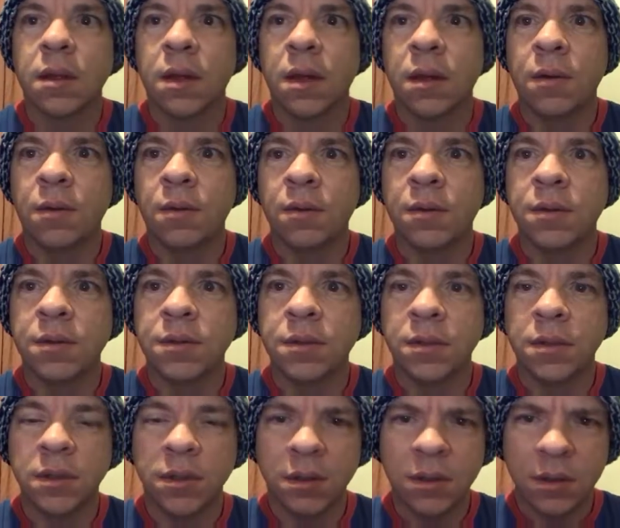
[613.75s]
I will
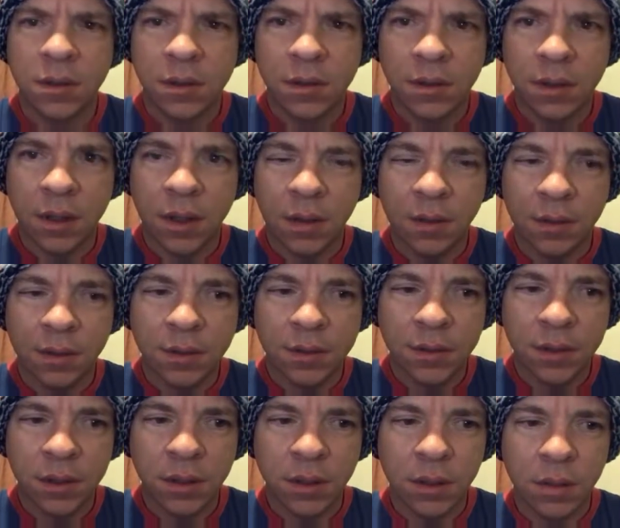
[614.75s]
see. I will
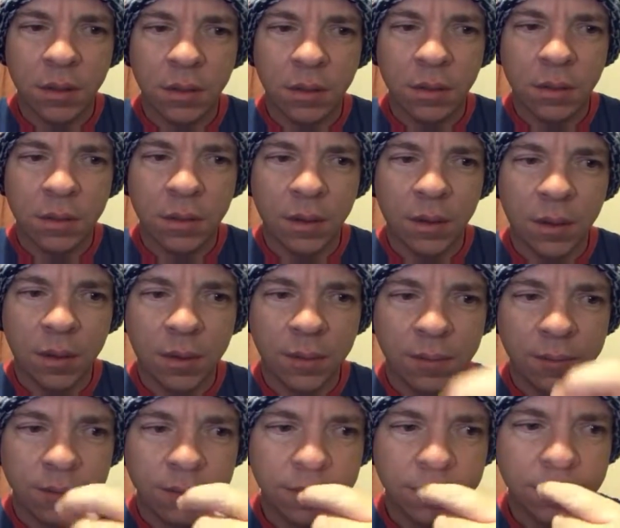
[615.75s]
see you um,